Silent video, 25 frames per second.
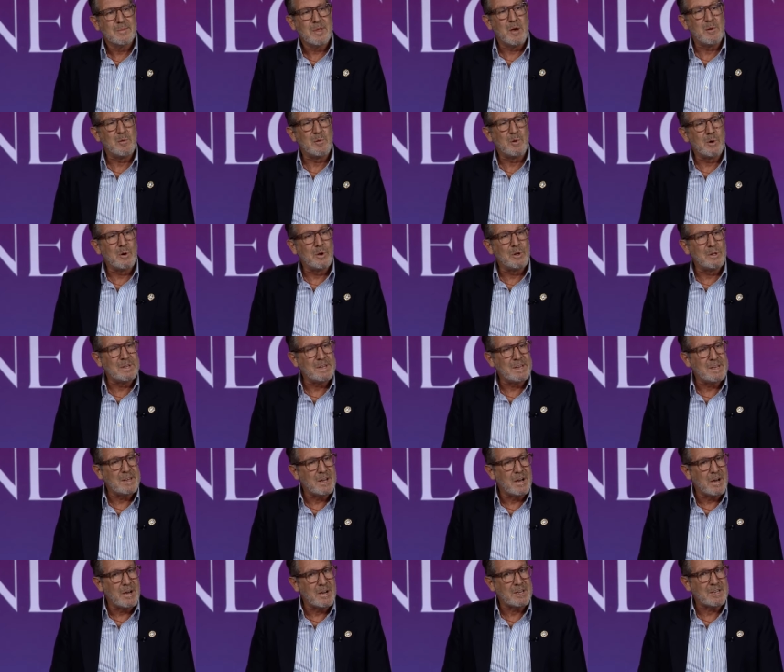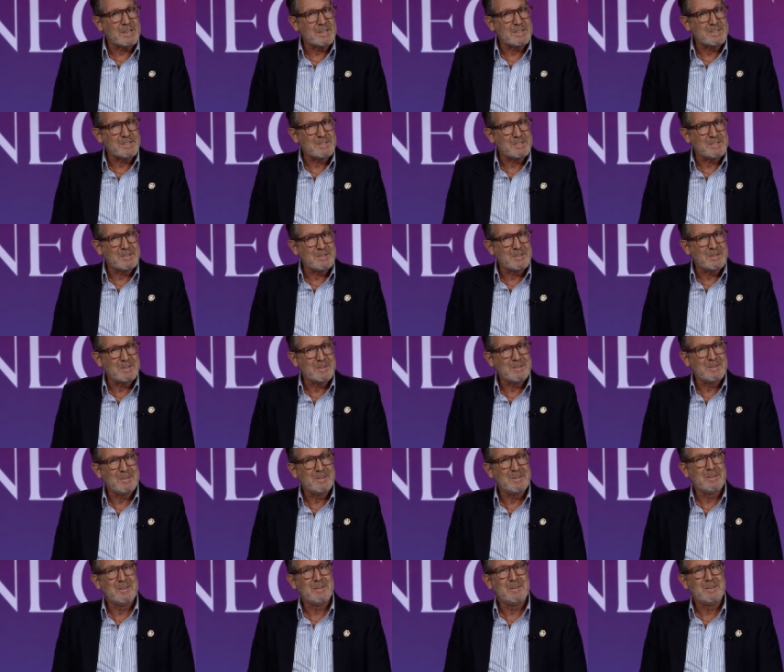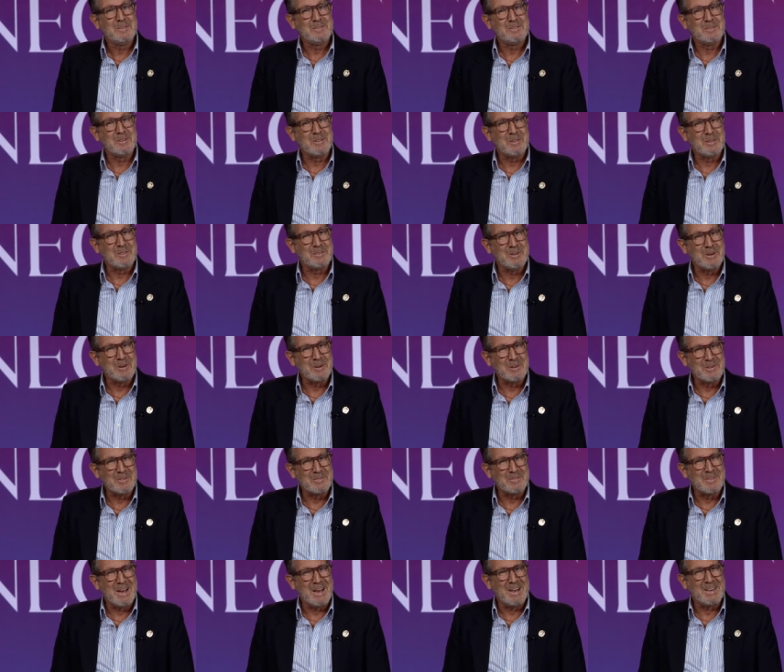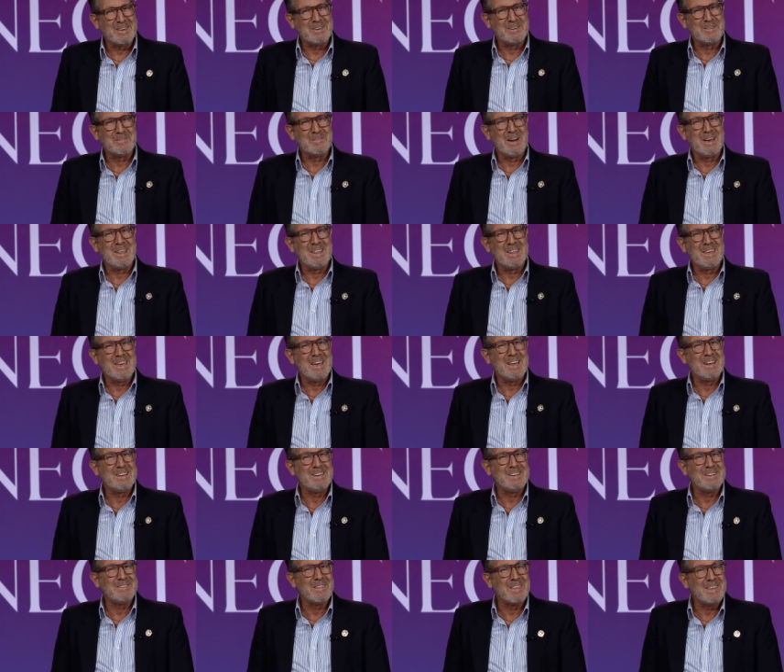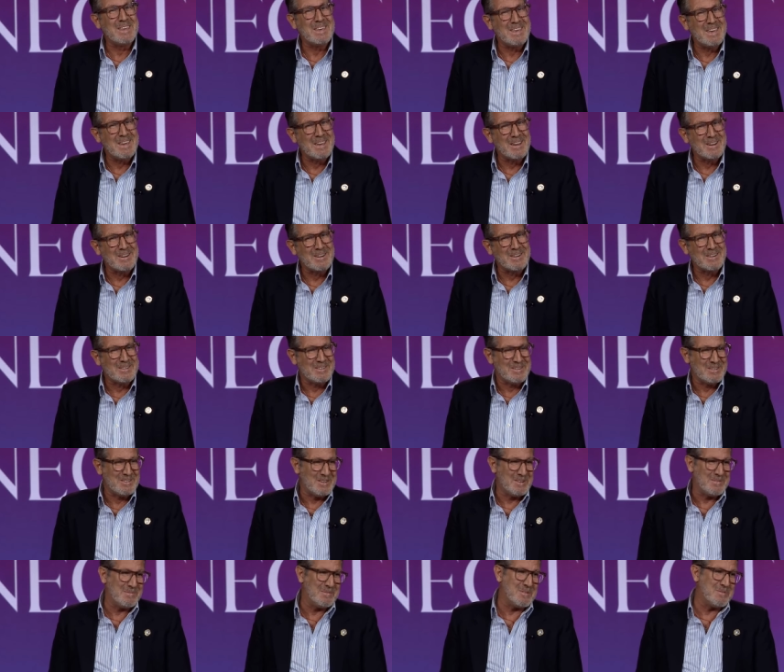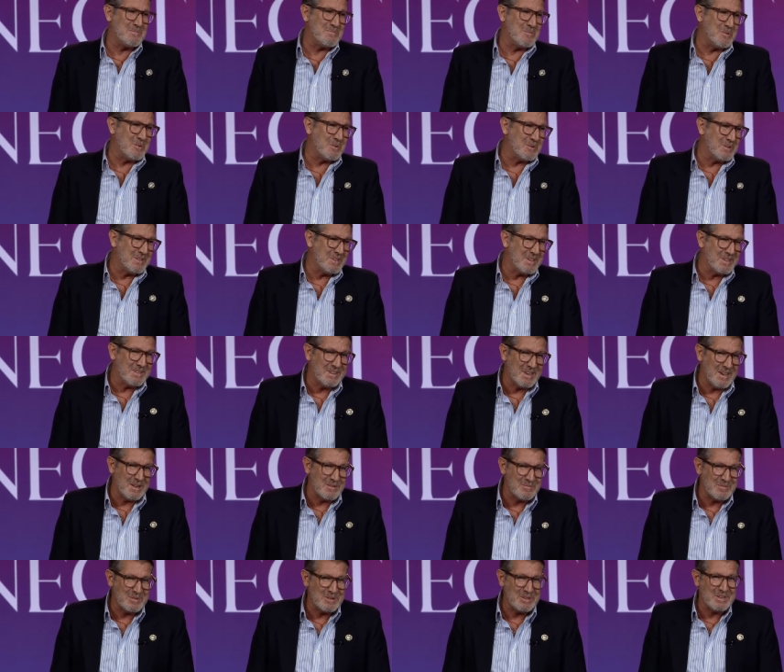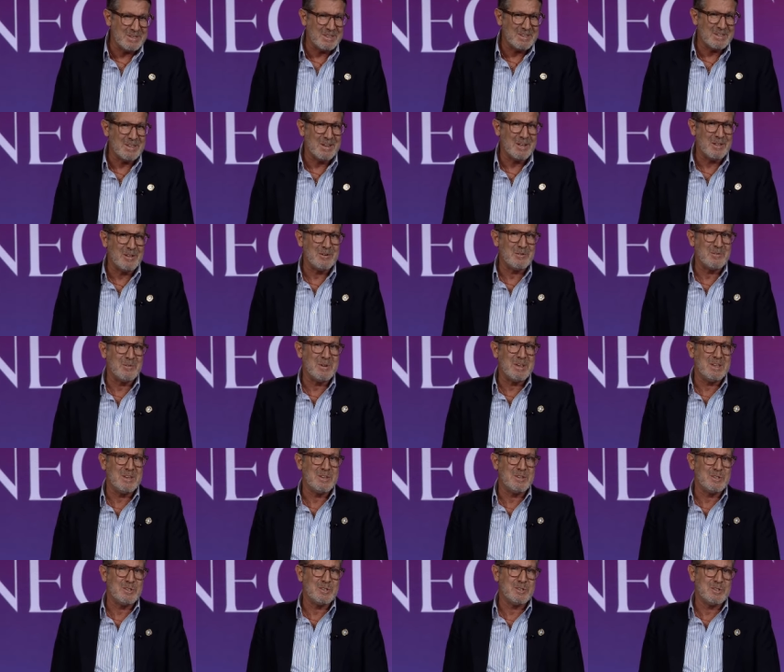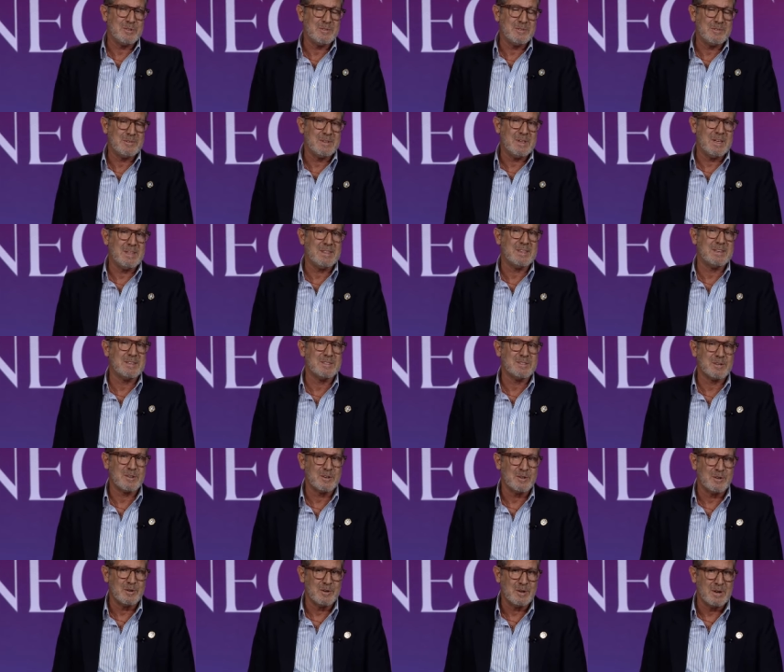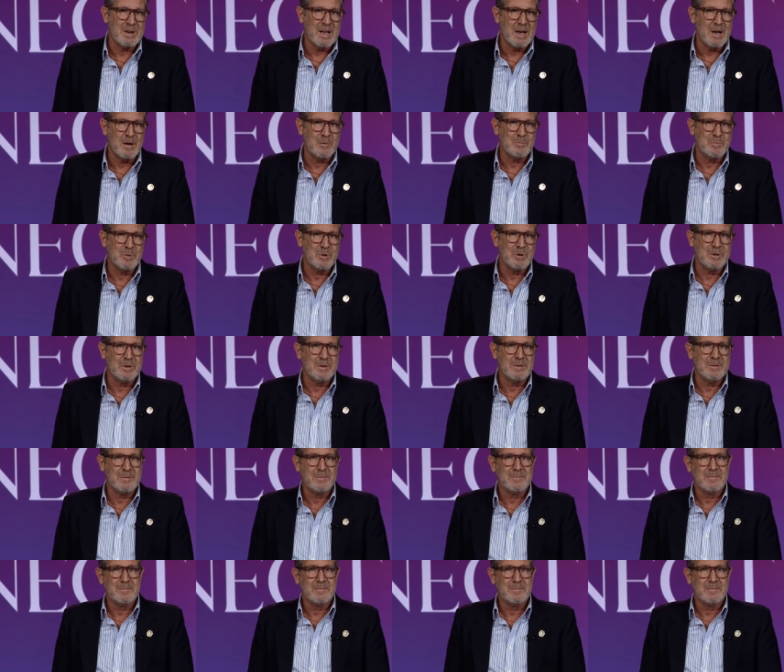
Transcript: And we're only in August, so the total value by the end of the year should be more in the $10 million range at this current output.